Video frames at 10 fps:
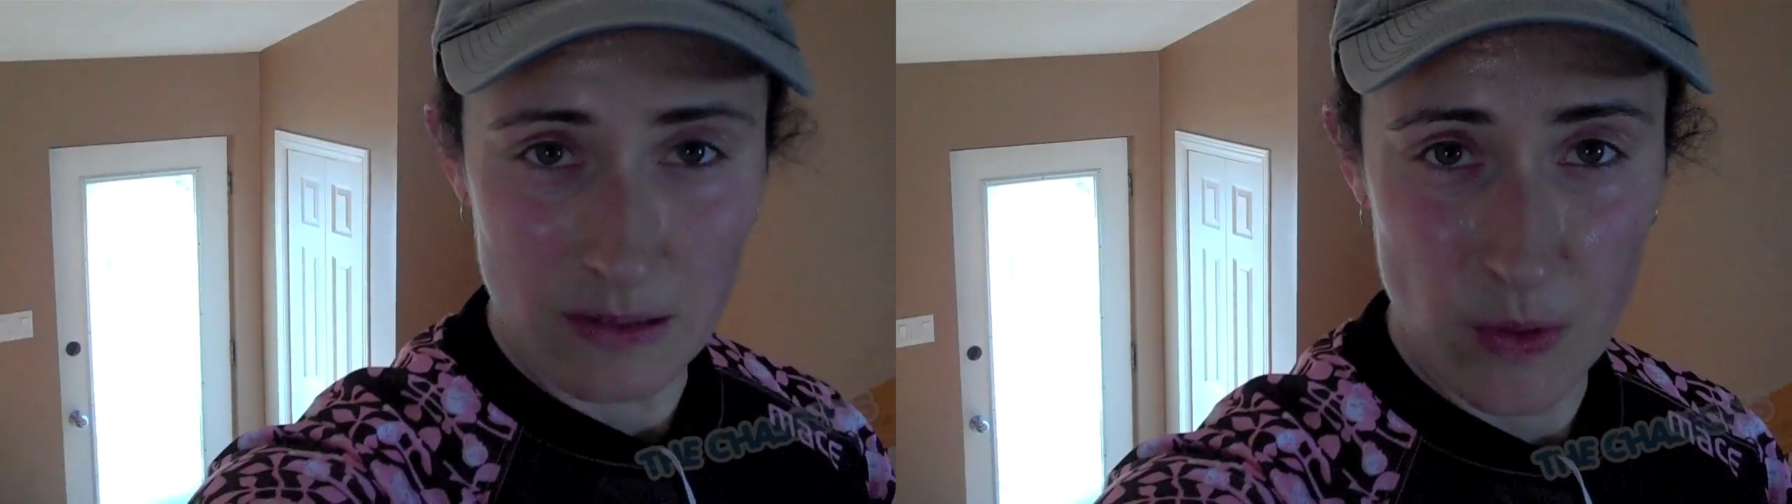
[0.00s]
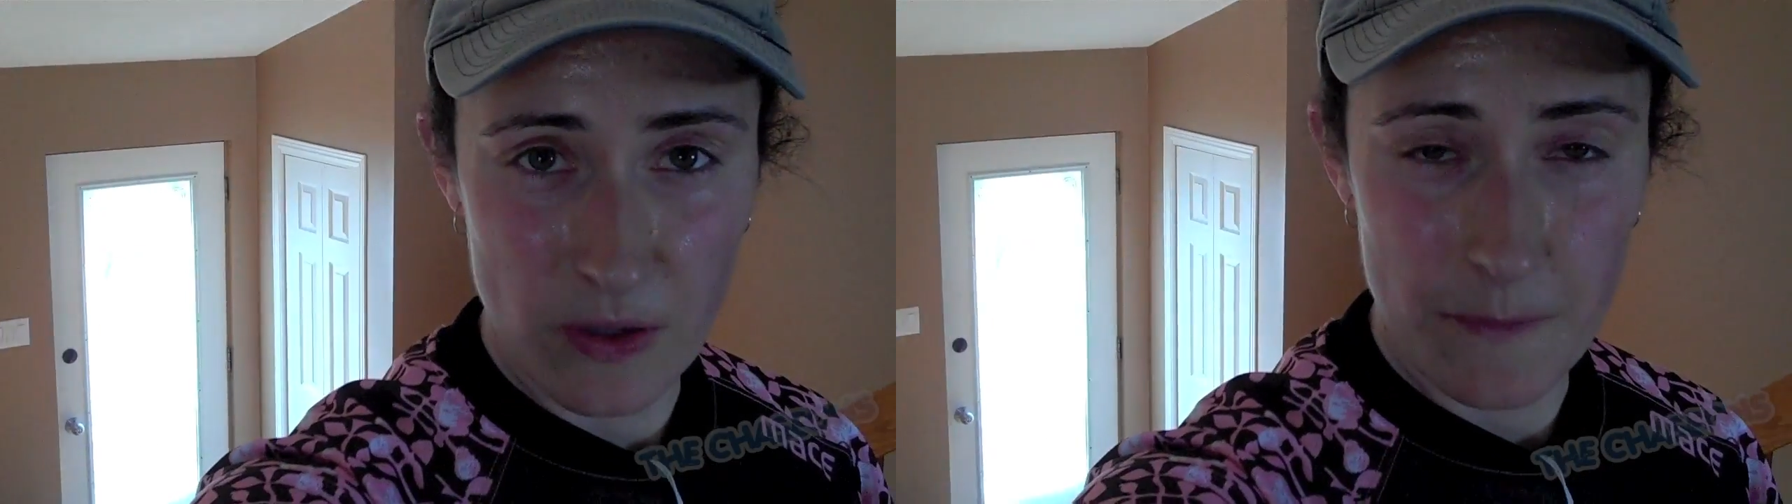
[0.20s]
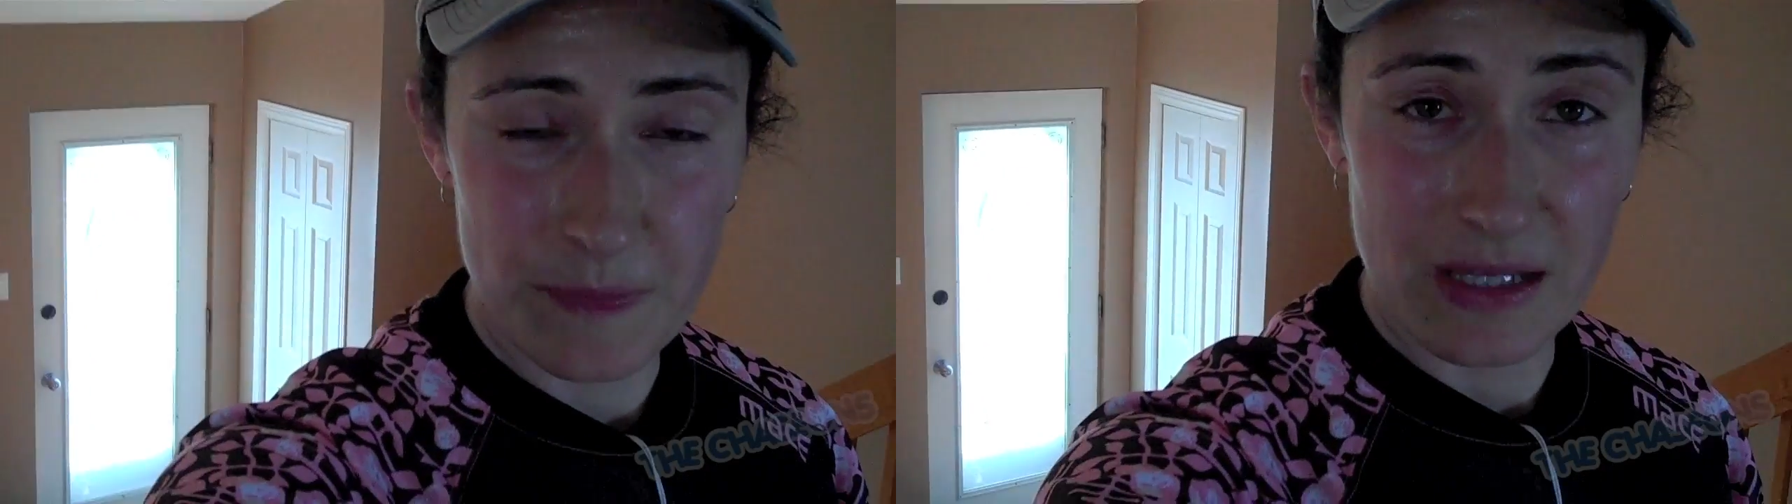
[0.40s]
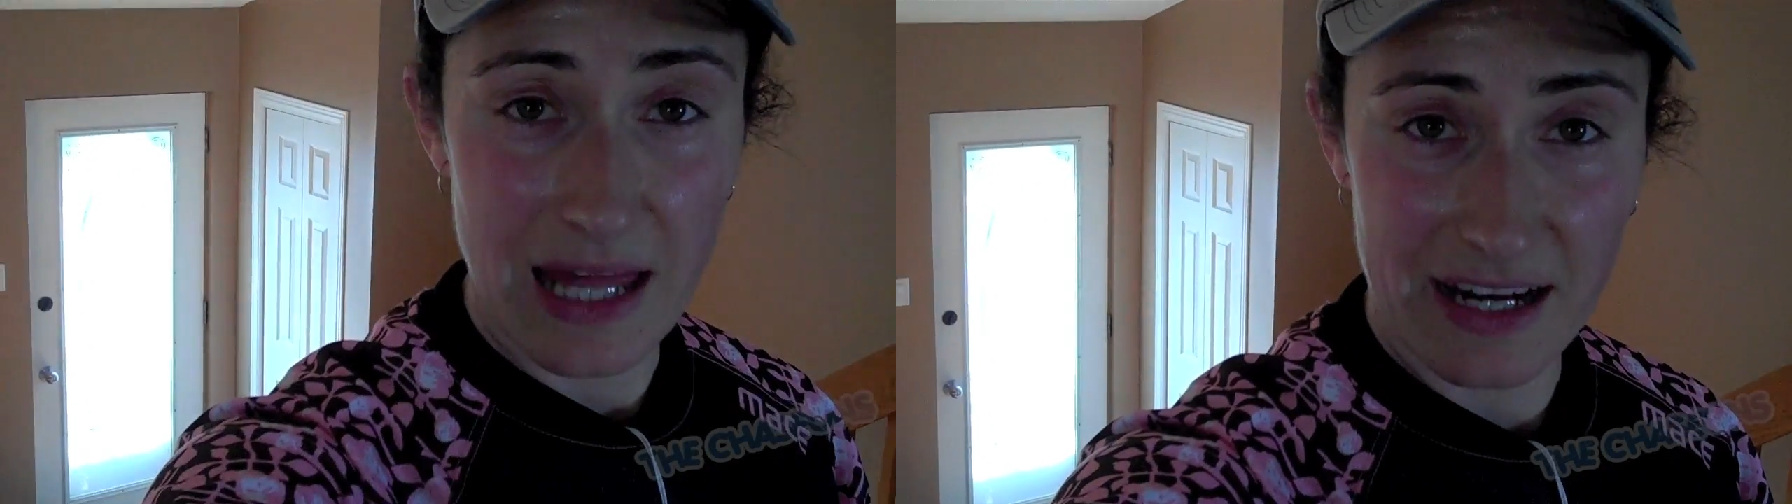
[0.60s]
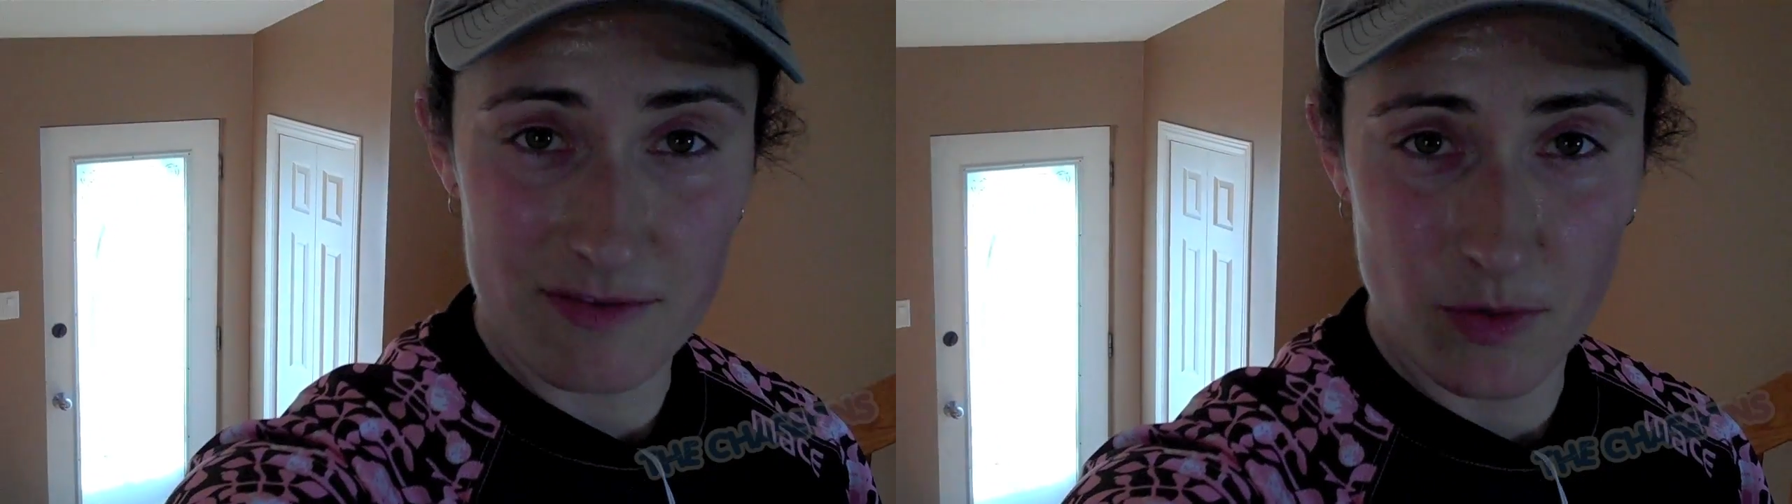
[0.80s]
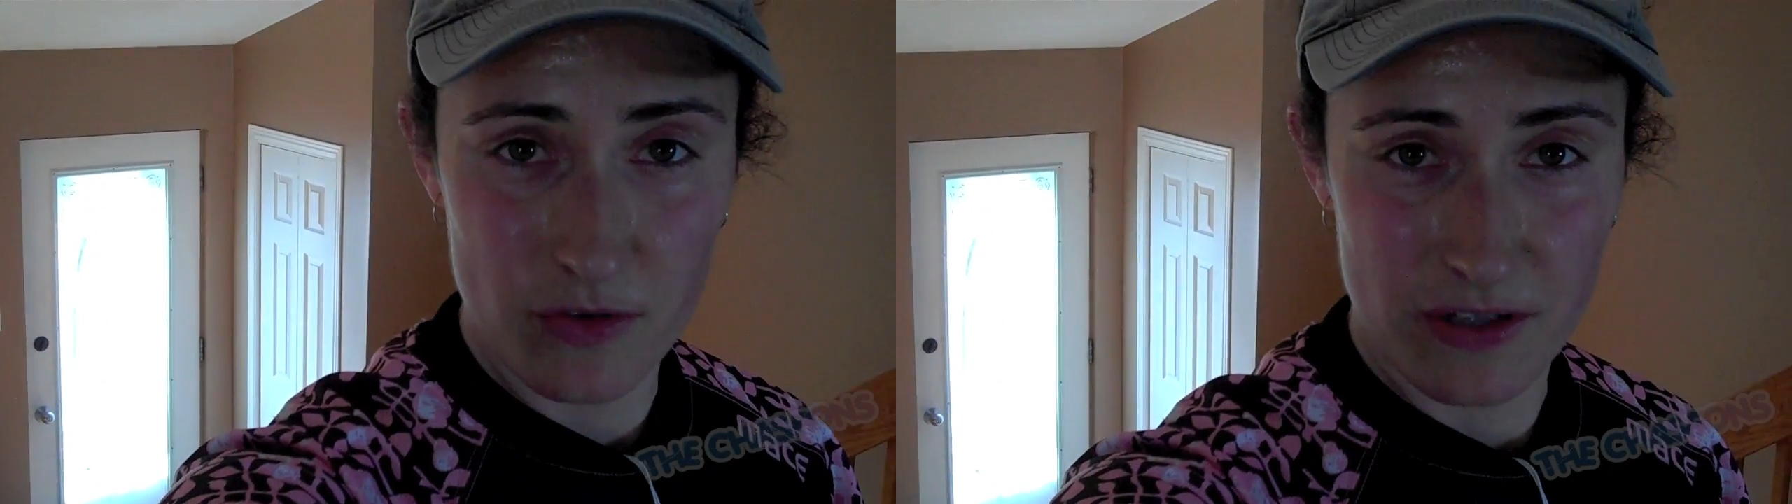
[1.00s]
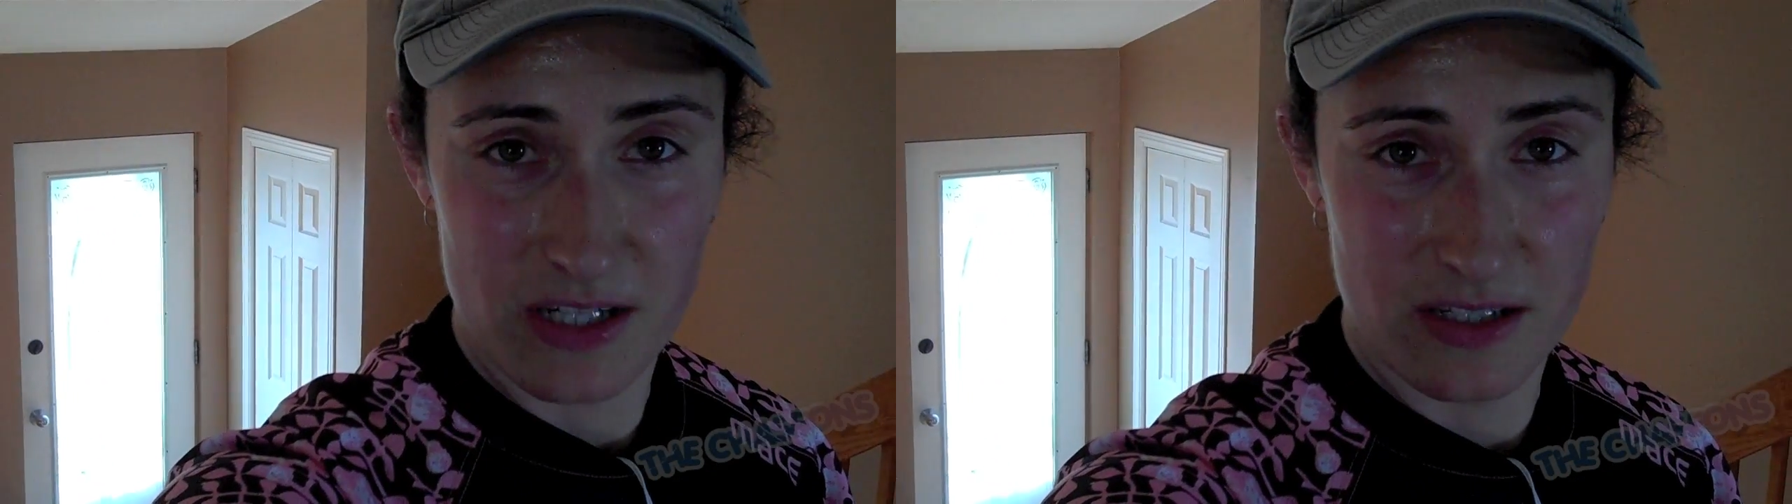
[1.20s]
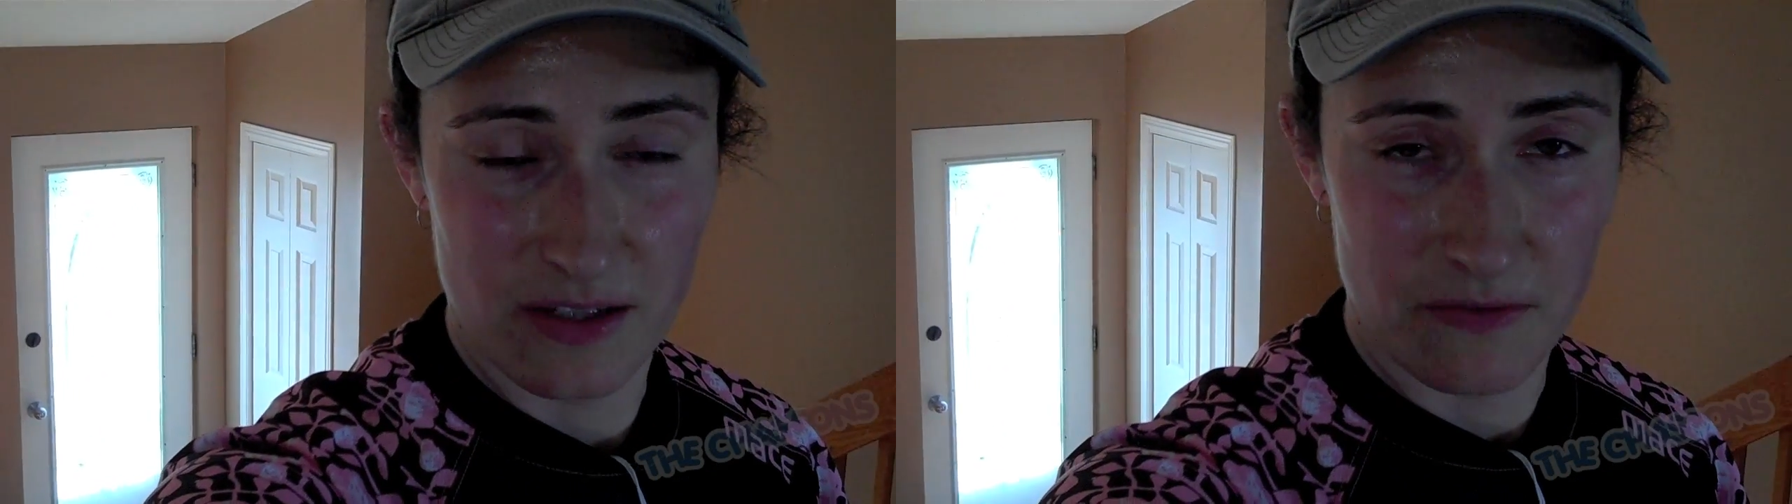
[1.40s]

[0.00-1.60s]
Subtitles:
about lack of motivation in